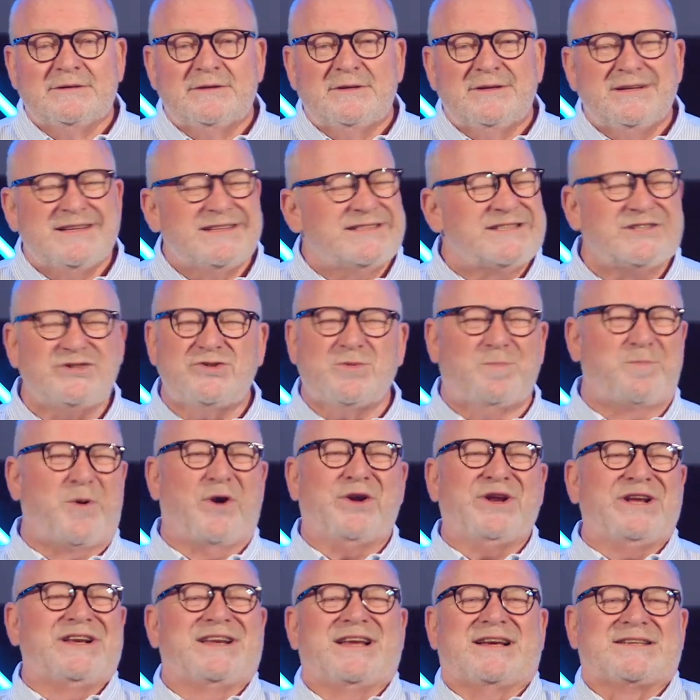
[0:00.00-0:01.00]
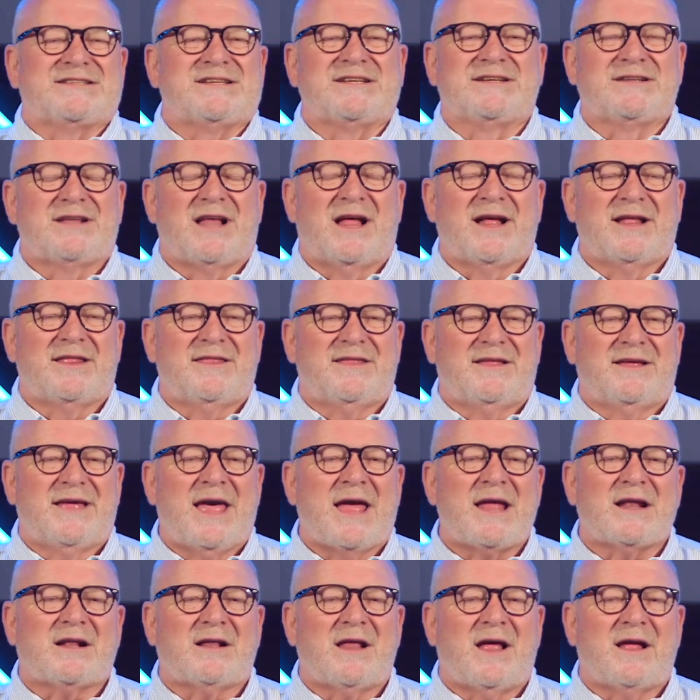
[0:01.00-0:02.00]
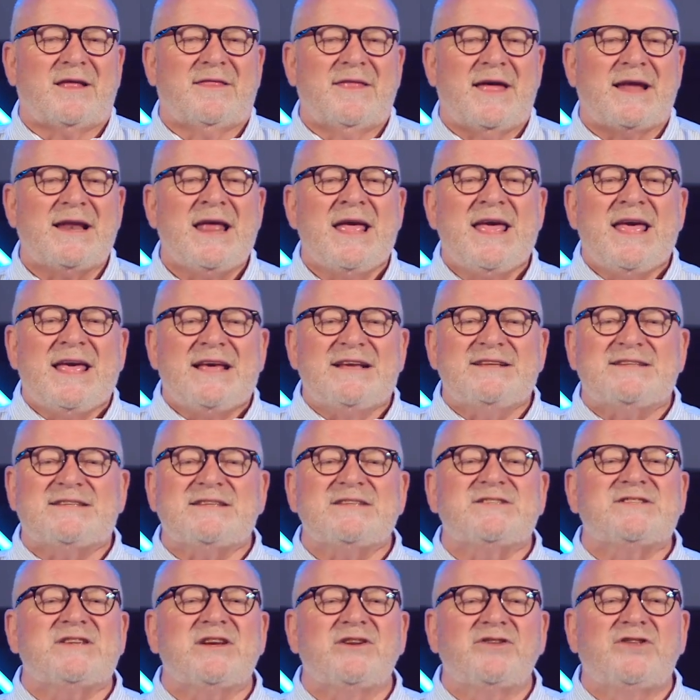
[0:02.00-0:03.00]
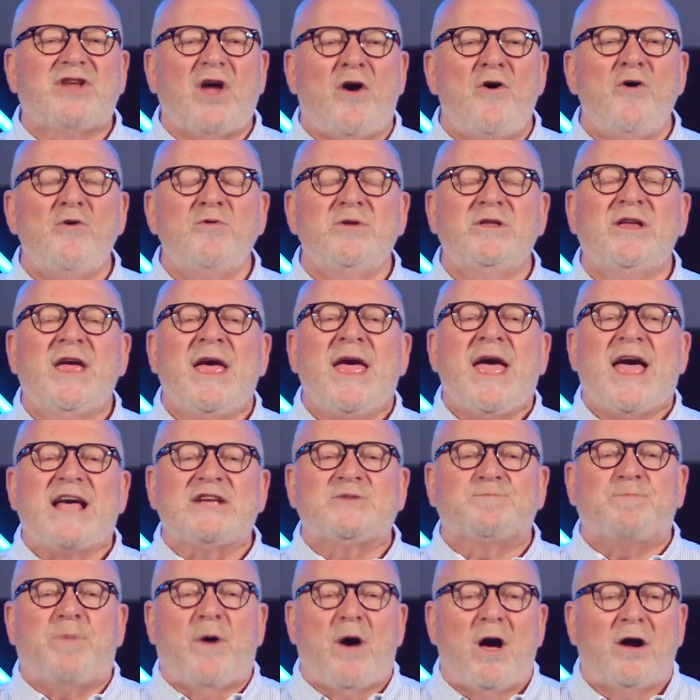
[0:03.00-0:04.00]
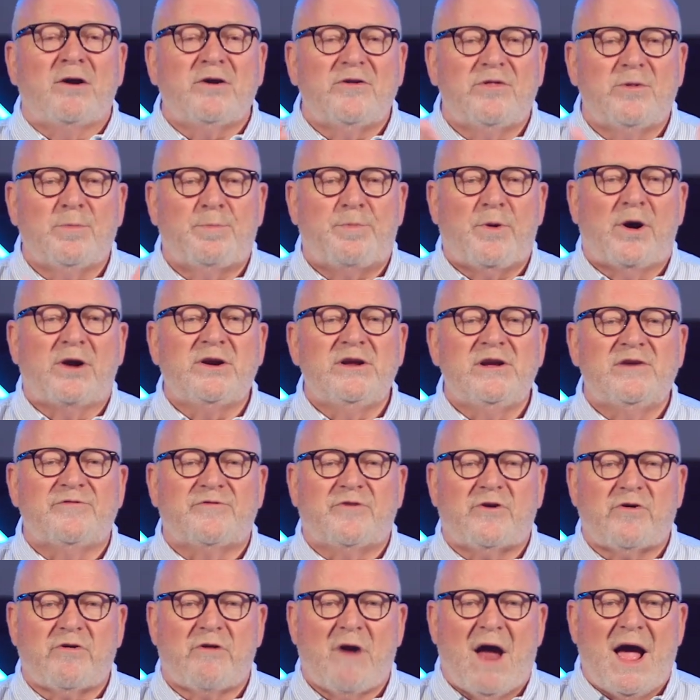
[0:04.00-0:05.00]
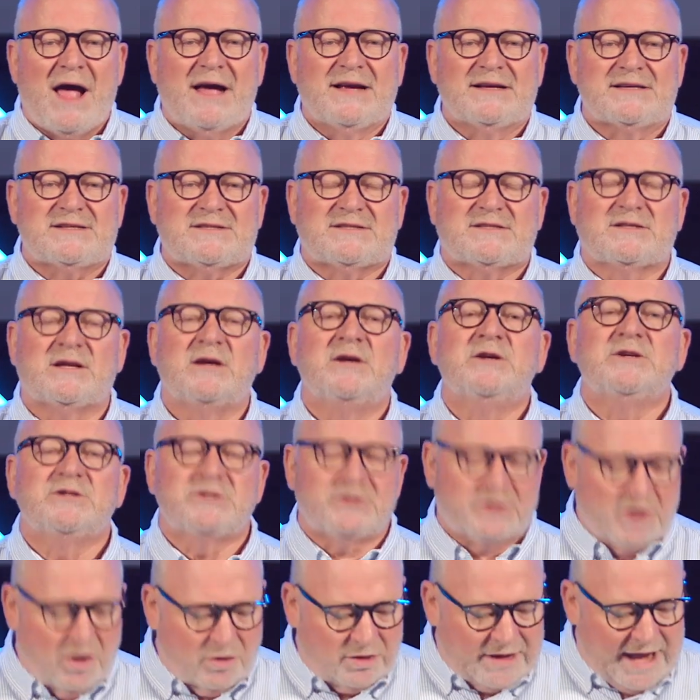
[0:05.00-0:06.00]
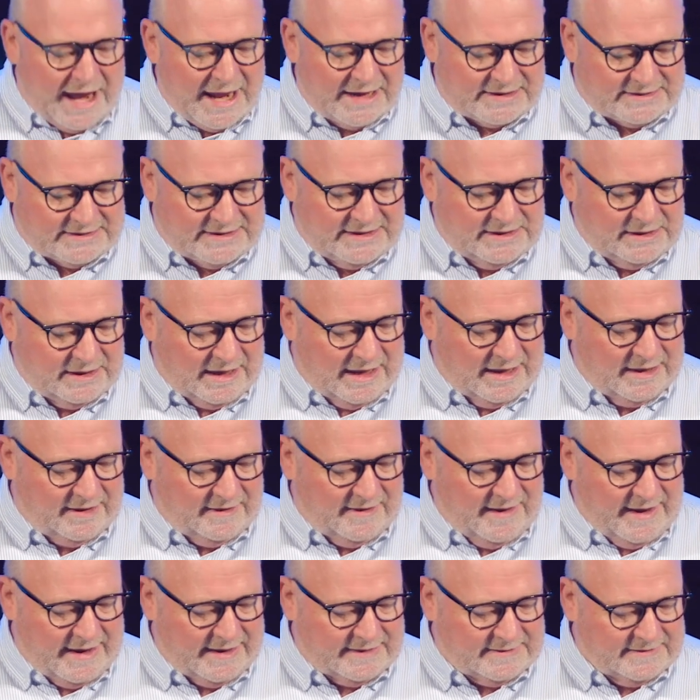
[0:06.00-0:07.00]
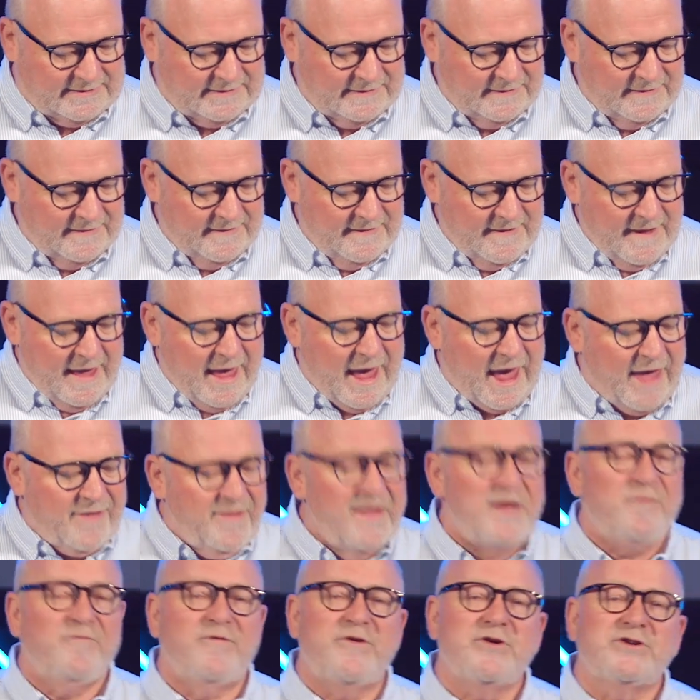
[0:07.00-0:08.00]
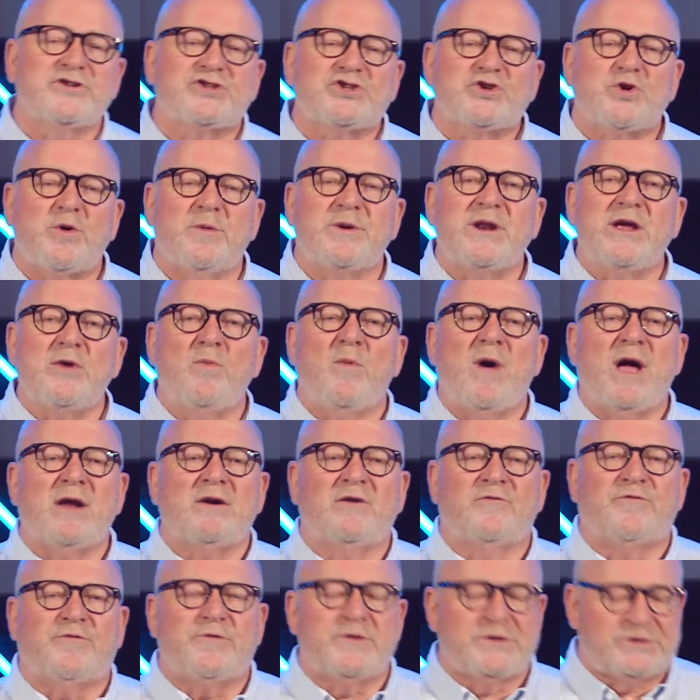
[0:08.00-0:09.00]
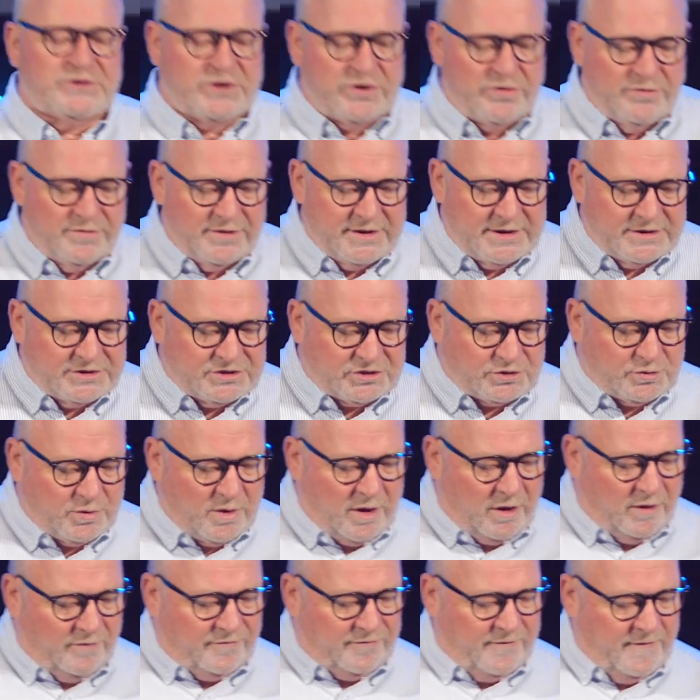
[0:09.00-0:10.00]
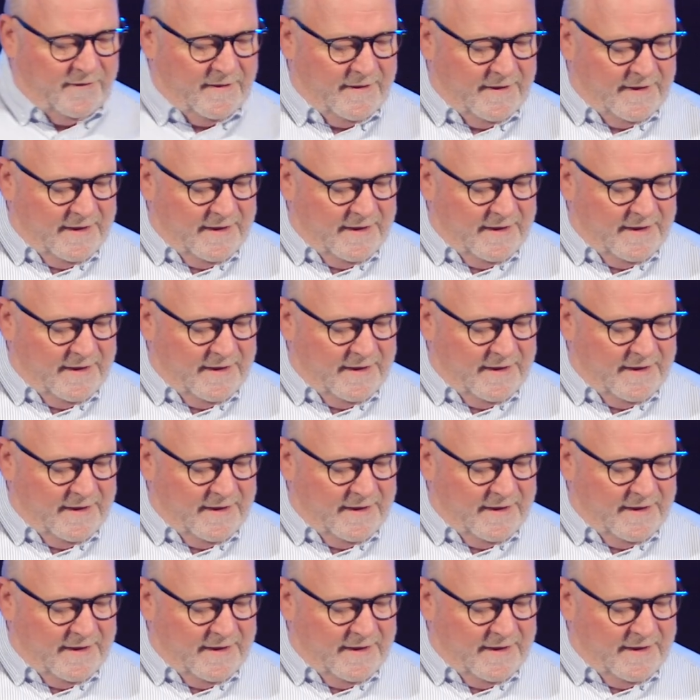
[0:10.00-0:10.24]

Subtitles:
He says, your body doesn't act like that. He says, so don't, as part of the body of Christ, start acting like that. And then verse 21 of 1 Corinthians 12.